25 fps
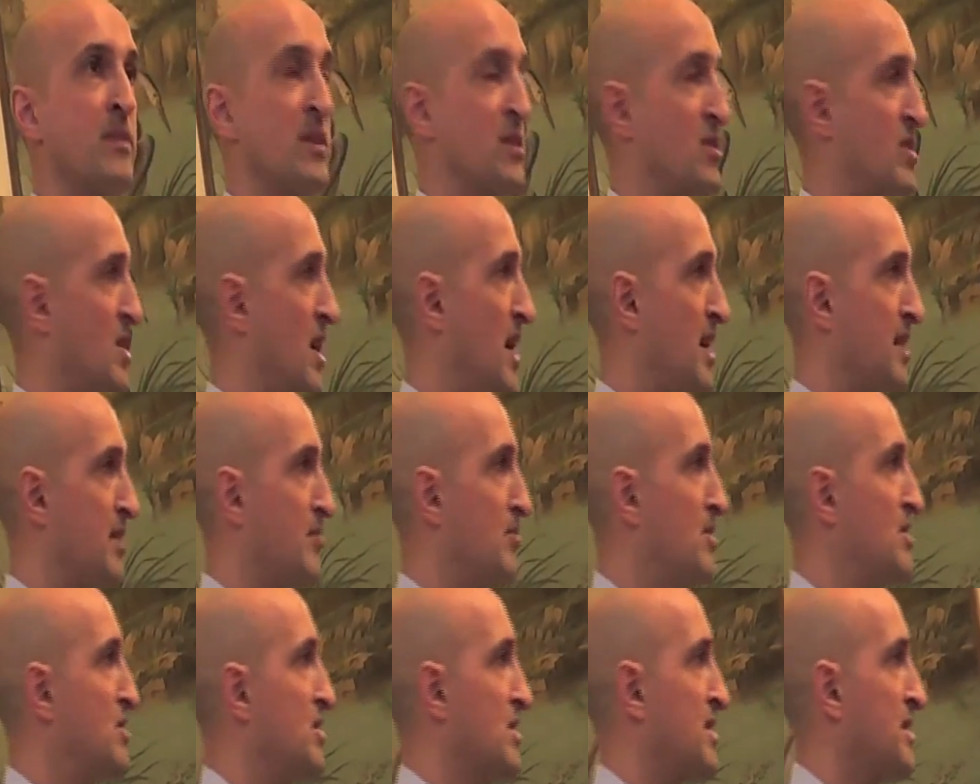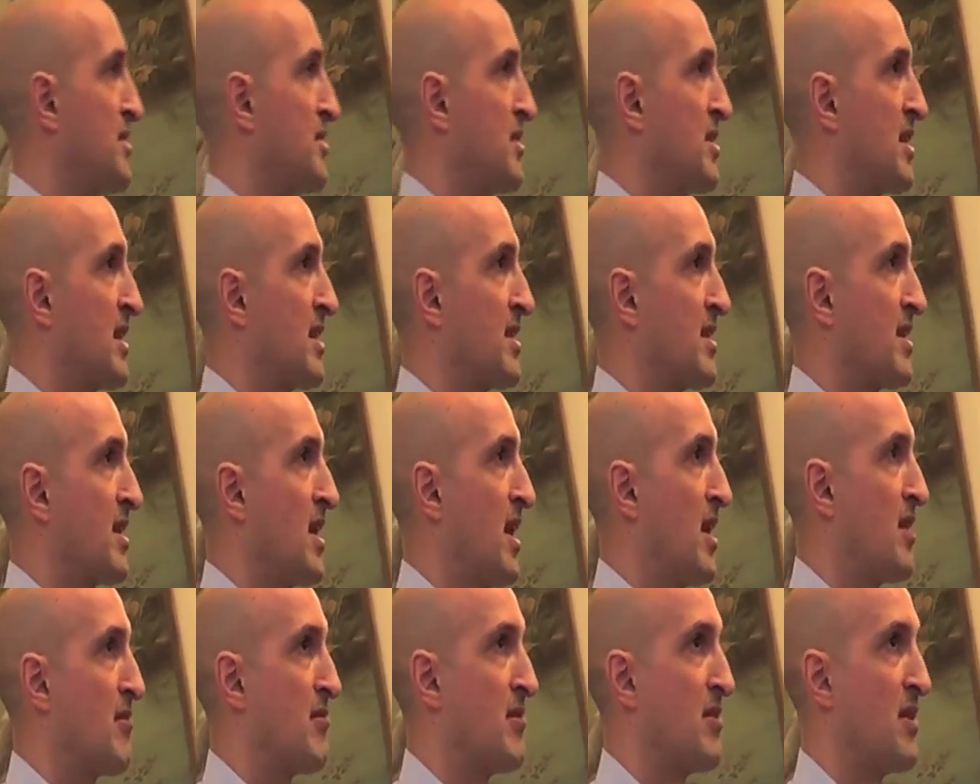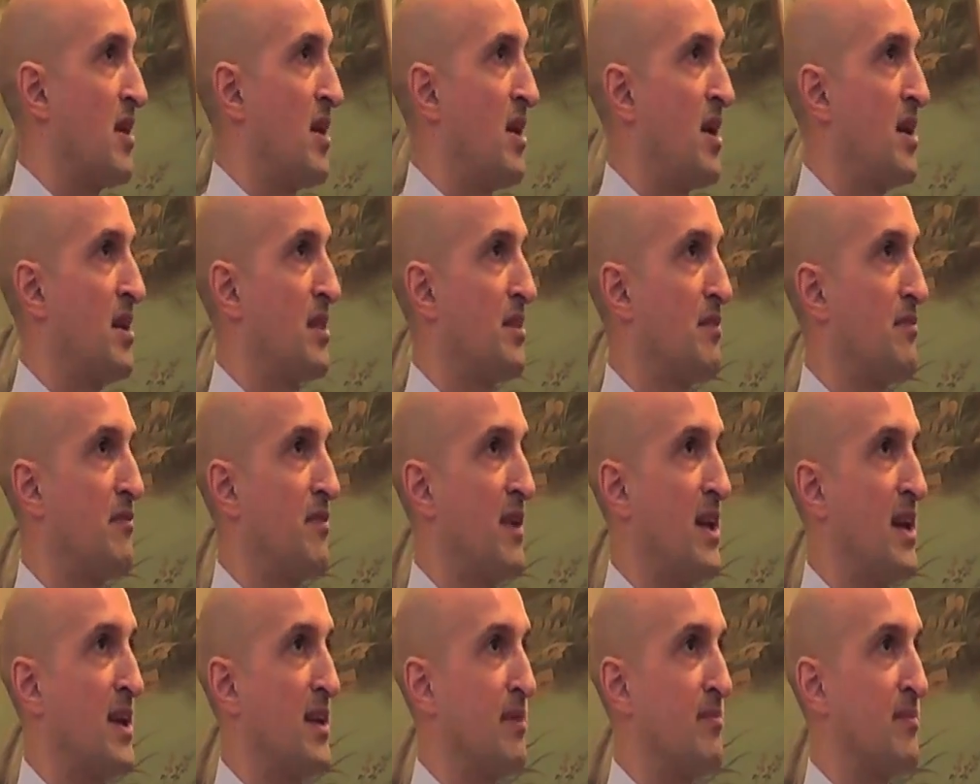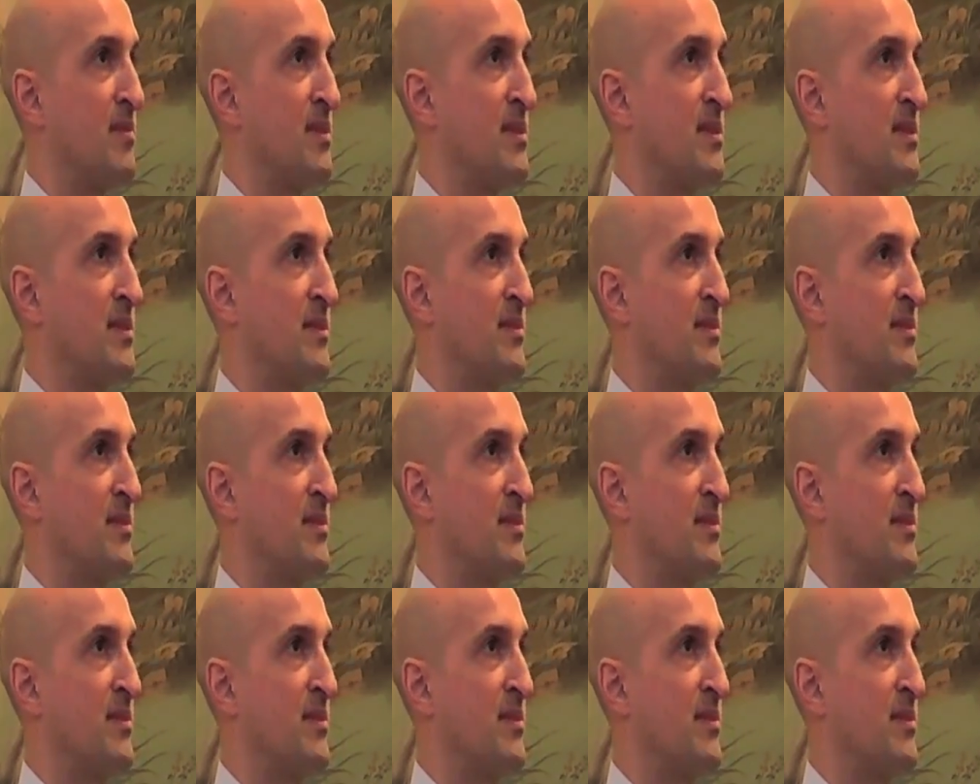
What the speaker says: To us, we're just looking at the colour and the height of the flames.